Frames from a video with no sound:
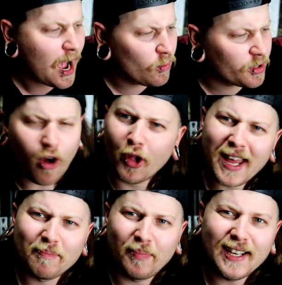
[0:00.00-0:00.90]
With all
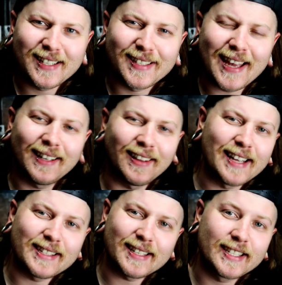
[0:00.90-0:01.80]
that being said,
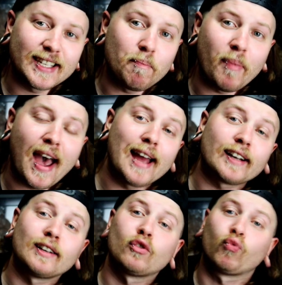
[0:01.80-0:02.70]
let's sit
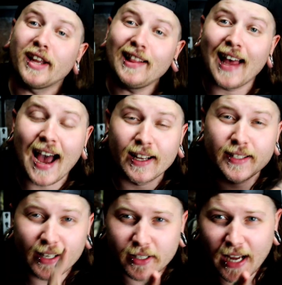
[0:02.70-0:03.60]
back,
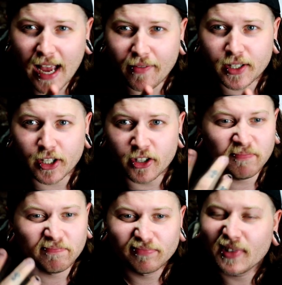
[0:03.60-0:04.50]
relax, and dive
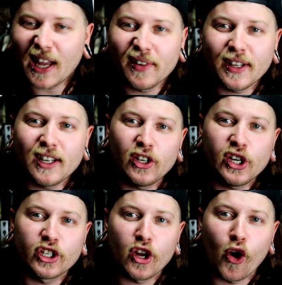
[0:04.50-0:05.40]
into everything you
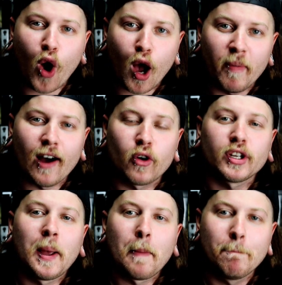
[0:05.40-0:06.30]
need to know
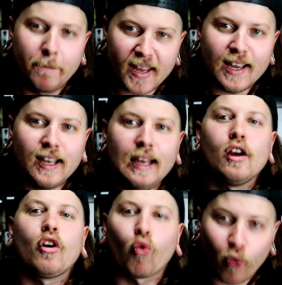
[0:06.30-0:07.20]
about big
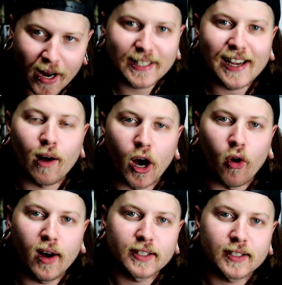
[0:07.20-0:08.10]
red-tailed
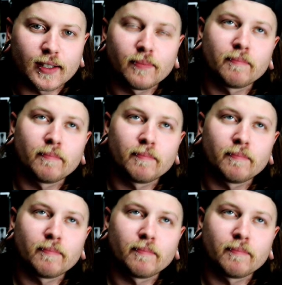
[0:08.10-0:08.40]
boas.